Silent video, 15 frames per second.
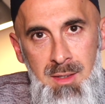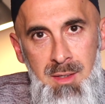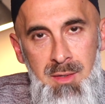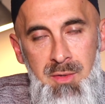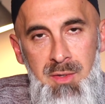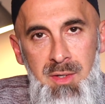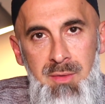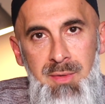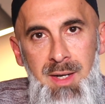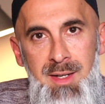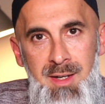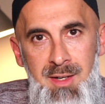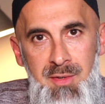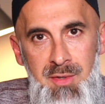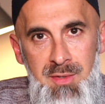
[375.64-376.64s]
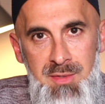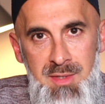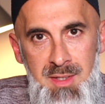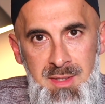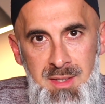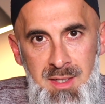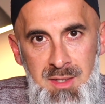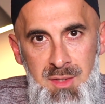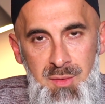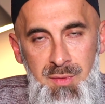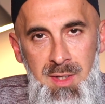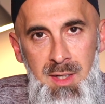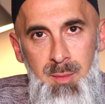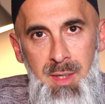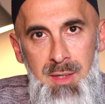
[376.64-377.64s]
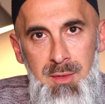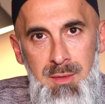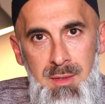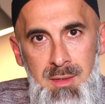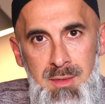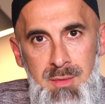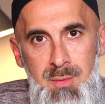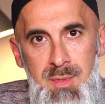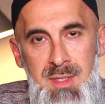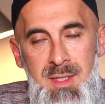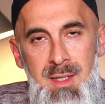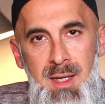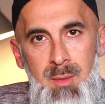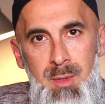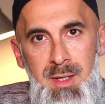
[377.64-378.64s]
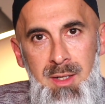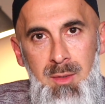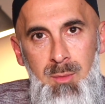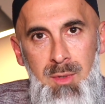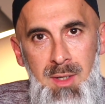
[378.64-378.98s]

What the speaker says: To your divine and eternal success. Fi aman Allah. Wassalamu alaikum wa